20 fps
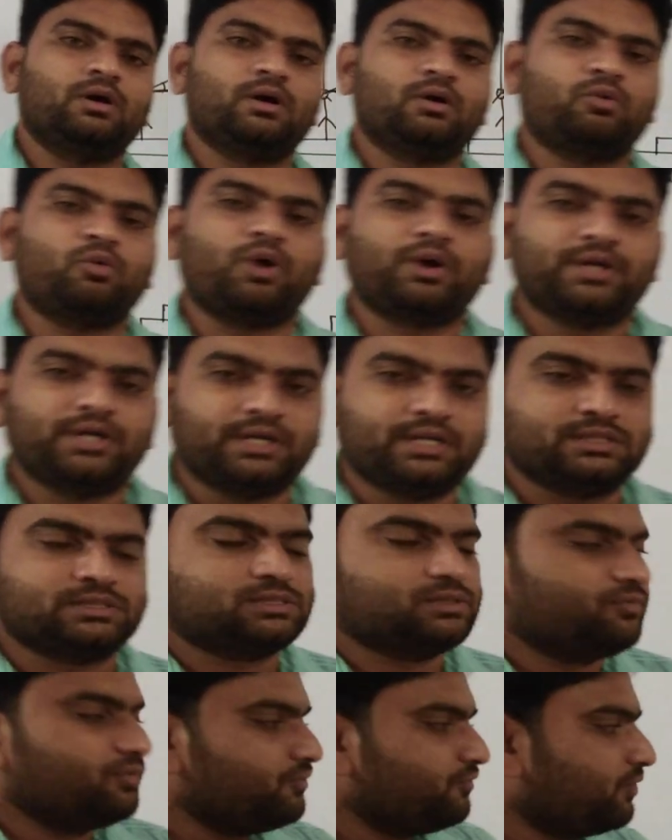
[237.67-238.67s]
quantities.
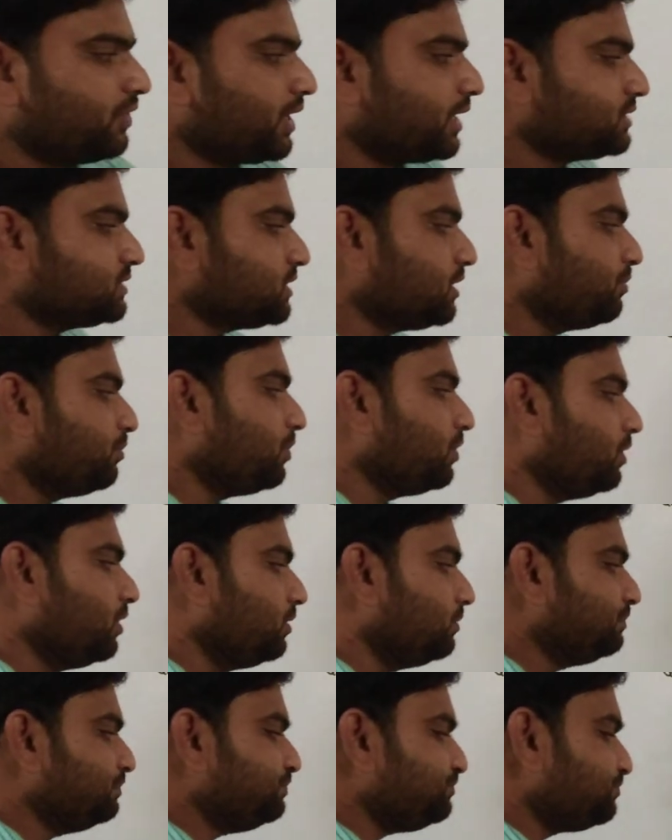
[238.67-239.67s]
So for
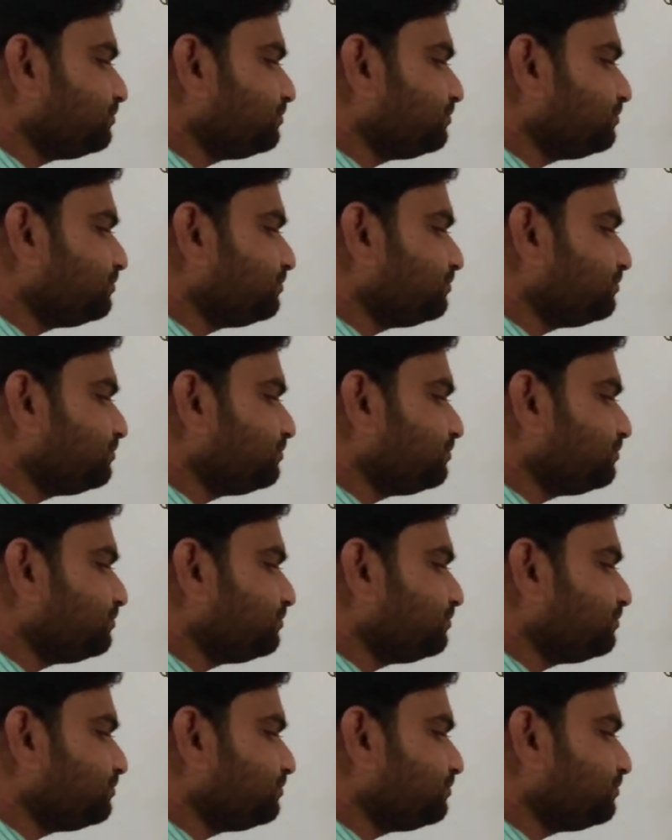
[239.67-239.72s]
example,